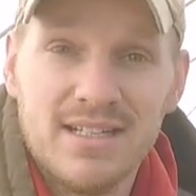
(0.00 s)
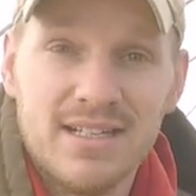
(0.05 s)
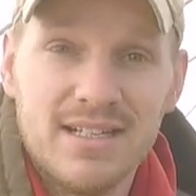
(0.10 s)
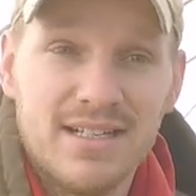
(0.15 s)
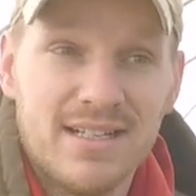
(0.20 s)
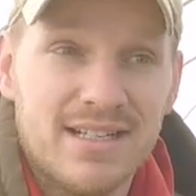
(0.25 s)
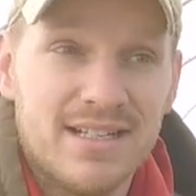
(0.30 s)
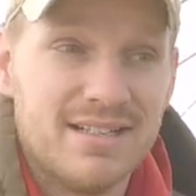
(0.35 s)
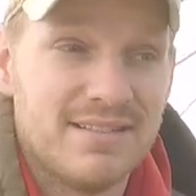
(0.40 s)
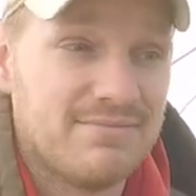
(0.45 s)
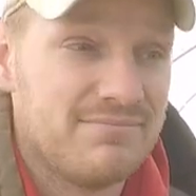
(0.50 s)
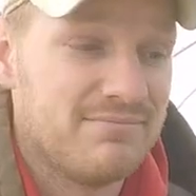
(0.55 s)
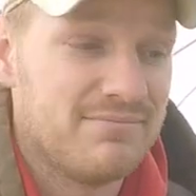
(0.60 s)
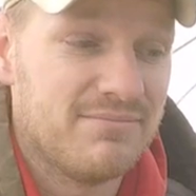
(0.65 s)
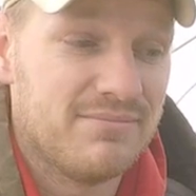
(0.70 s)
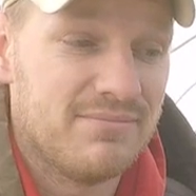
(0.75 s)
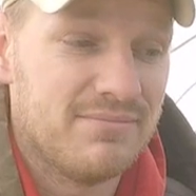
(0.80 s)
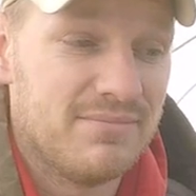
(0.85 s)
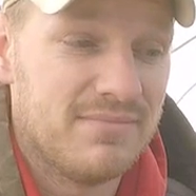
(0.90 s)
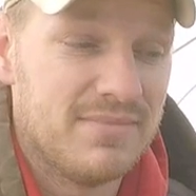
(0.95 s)
uh,
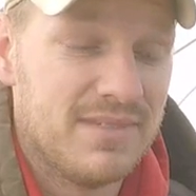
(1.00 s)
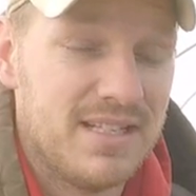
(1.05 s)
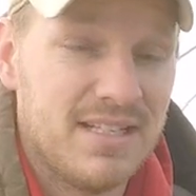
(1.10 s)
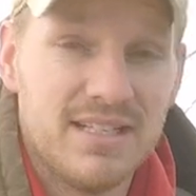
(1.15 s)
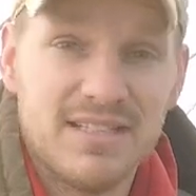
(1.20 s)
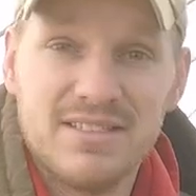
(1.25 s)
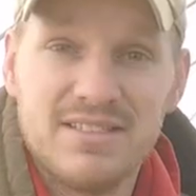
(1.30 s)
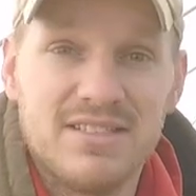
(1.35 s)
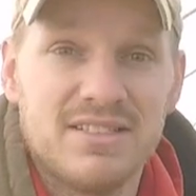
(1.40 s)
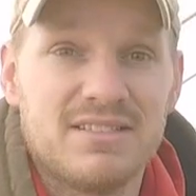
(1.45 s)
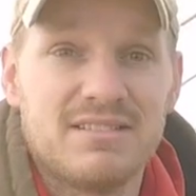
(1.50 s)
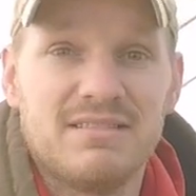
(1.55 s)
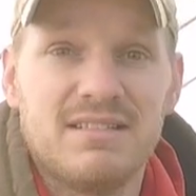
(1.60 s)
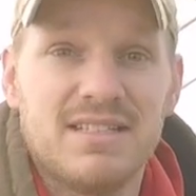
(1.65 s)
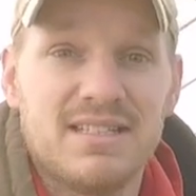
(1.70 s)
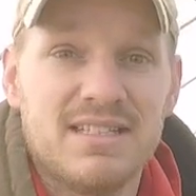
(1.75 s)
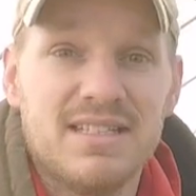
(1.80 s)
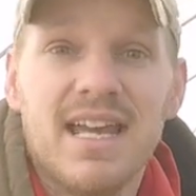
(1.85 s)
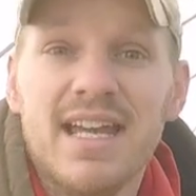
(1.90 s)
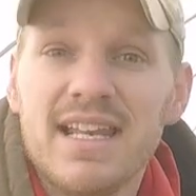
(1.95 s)
it is just
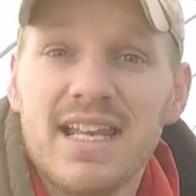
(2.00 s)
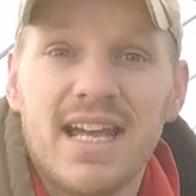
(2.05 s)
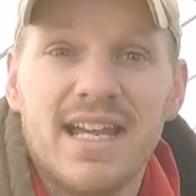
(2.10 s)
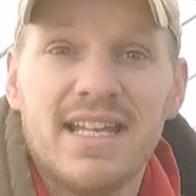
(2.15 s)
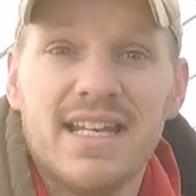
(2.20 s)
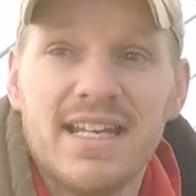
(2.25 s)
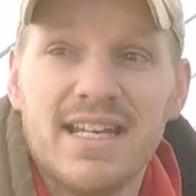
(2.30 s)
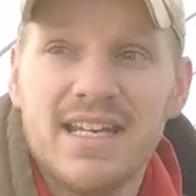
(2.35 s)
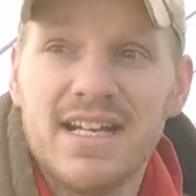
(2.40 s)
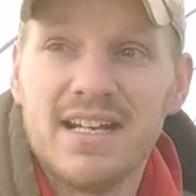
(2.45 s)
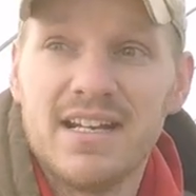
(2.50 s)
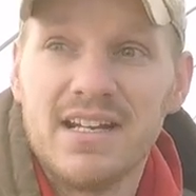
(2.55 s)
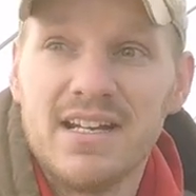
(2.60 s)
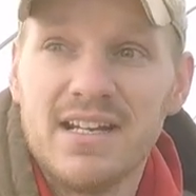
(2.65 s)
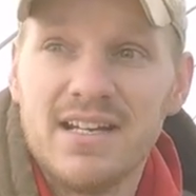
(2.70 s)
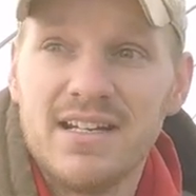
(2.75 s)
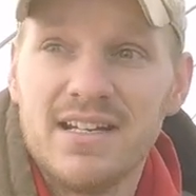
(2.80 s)
it's daylight in here.